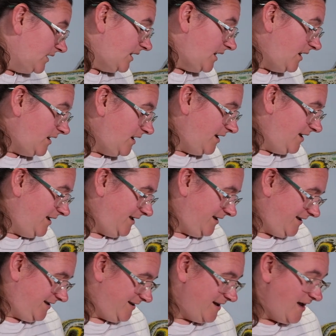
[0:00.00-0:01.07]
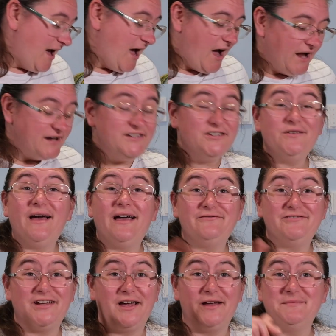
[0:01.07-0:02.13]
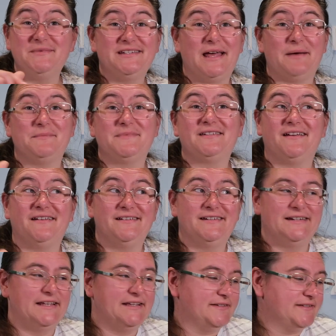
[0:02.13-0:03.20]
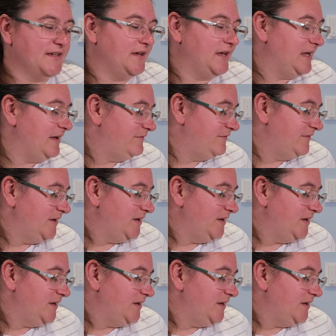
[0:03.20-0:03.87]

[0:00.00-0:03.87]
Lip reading: I do have timestamps underneath, so if